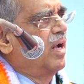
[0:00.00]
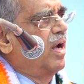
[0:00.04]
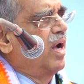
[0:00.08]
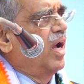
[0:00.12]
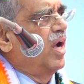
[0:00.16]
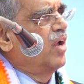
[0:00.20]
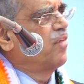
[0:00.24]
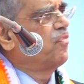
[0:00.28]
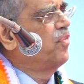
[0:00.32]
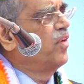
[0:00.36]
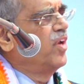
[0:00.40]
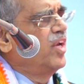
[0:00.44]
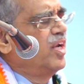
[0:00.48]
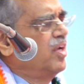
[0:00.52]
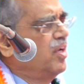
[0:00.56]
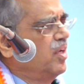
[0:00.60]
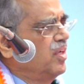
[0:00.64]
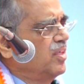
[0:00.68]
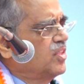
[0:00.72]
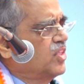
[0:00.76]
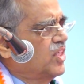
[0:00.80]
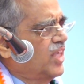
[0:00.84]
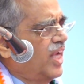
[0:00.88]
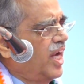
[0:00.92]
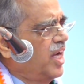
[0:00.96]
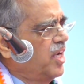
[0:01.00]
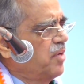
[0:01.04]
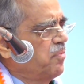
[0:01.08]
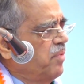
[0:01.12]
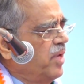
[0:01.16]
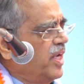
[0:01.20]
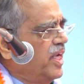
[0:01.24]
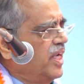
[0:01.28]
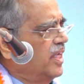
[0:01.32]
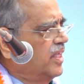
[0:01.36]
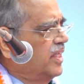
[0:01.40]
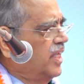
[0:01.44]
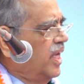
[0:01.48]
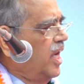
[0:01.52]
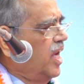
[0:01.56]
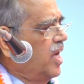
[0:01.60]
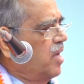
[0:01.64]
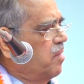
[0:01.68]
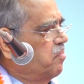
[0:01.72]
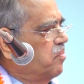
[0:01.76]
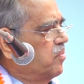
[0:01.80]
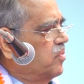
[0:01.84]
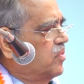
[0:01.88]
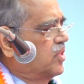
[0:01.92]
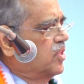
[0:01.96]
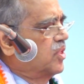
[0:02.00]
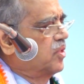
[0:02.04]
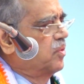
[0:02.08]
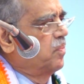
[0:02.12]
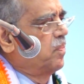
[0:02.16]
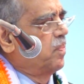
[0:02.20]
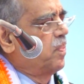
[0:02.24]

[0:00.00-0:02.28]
I feel sad many times.